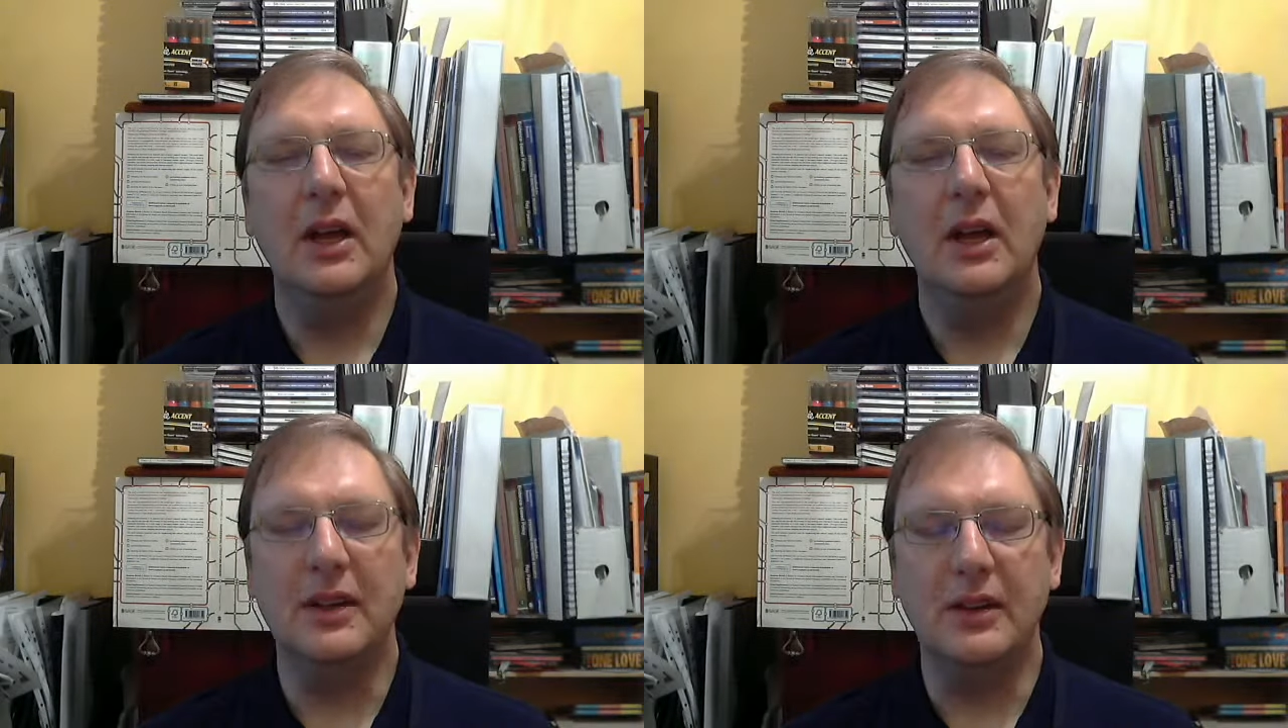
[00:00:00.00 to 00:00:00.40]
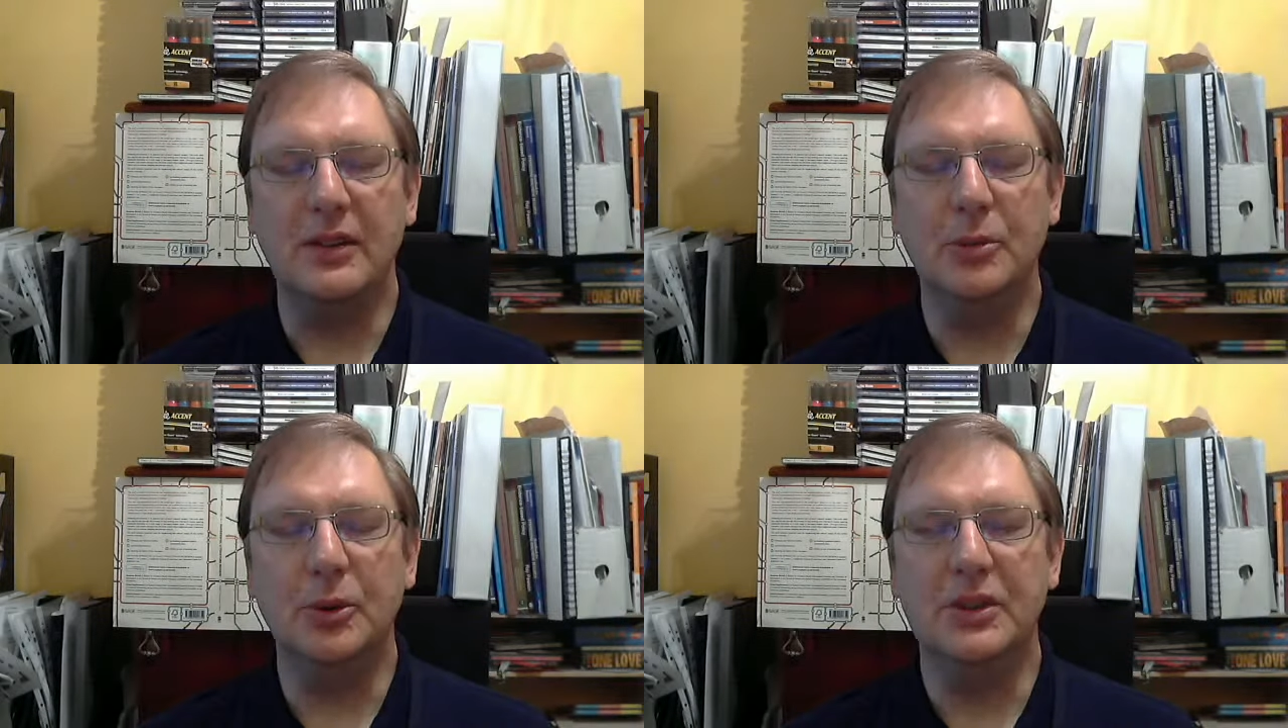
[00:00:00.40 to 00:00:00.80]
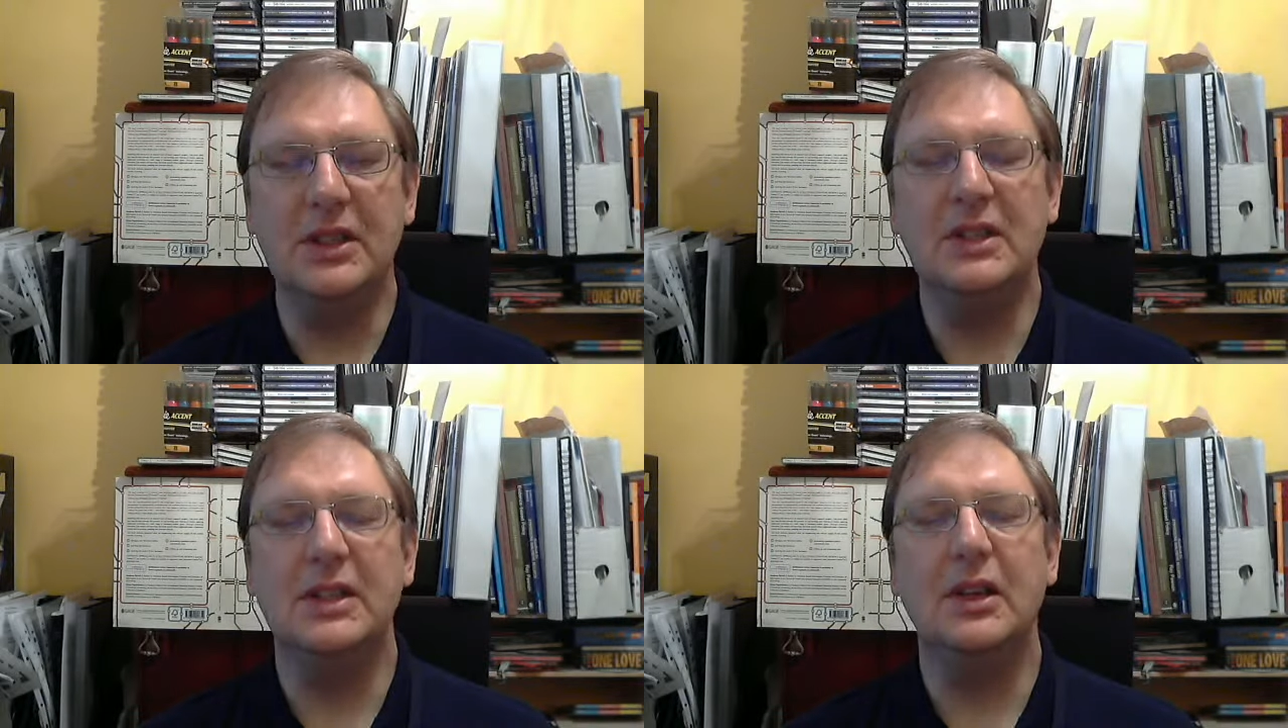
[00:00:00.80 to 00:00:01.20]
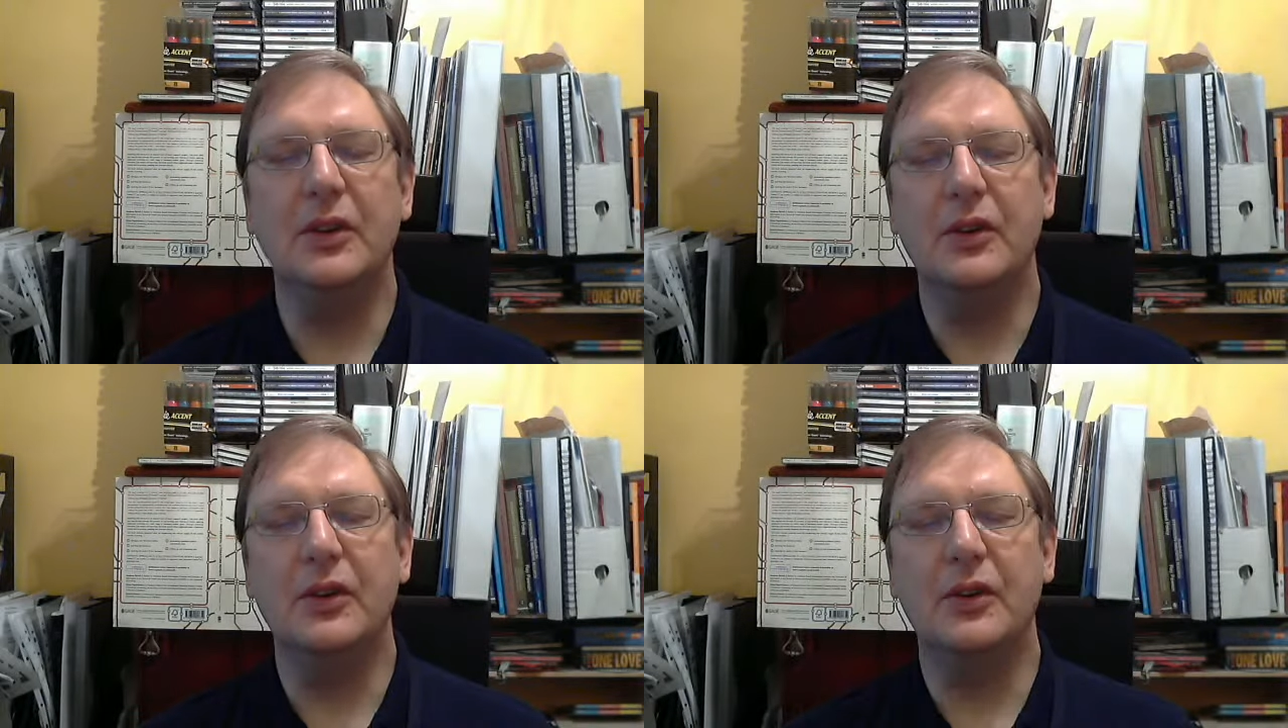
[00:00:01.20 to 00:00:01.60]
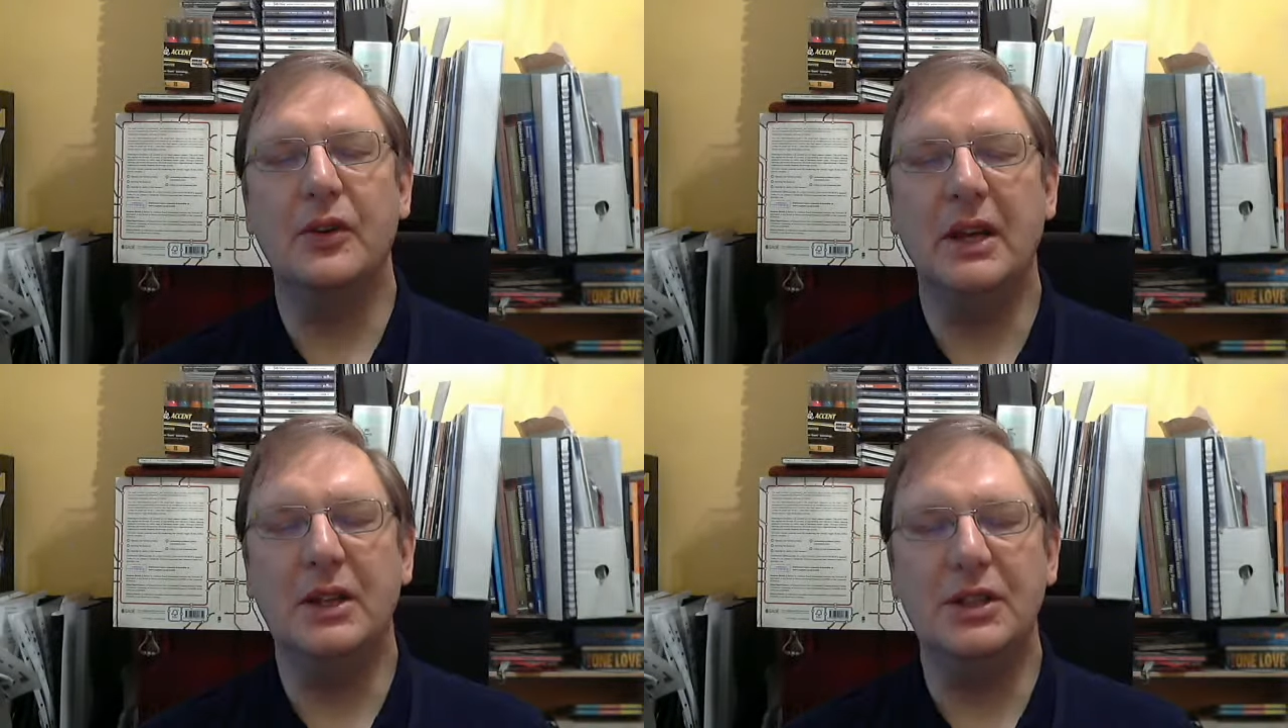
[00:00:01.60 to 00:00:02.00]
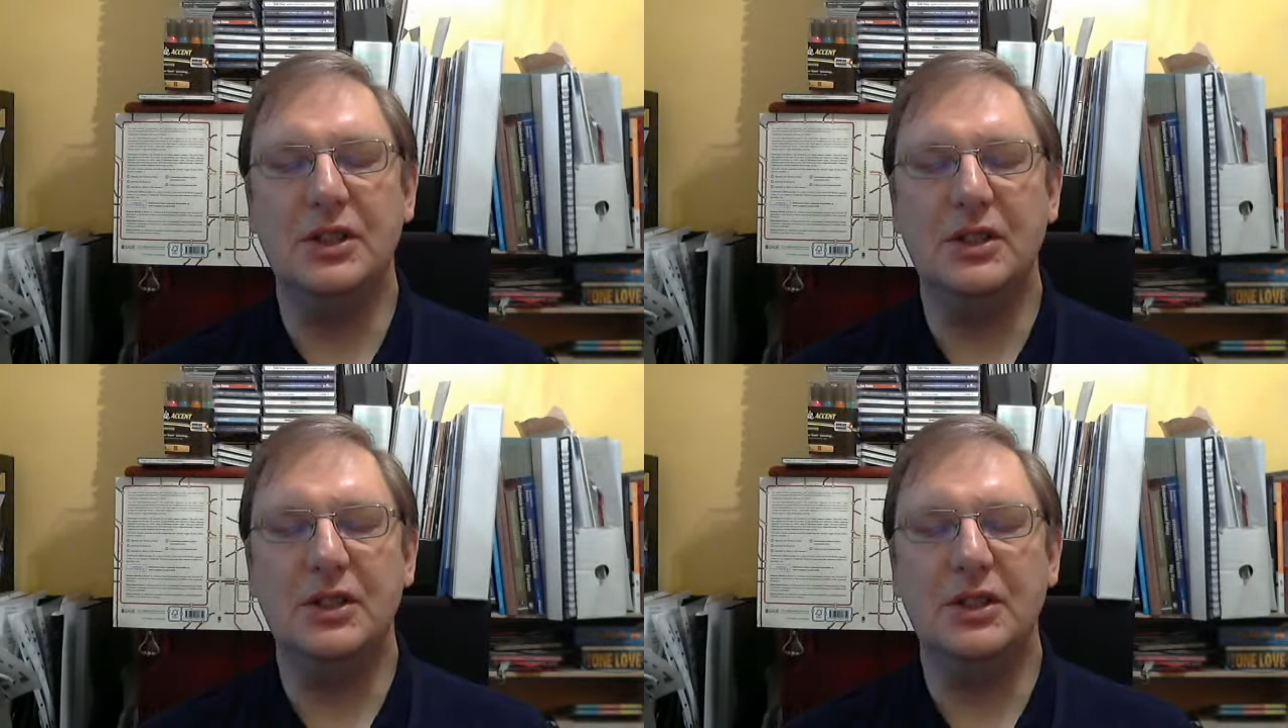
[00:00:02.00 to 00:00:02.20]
it has a more detailed three-page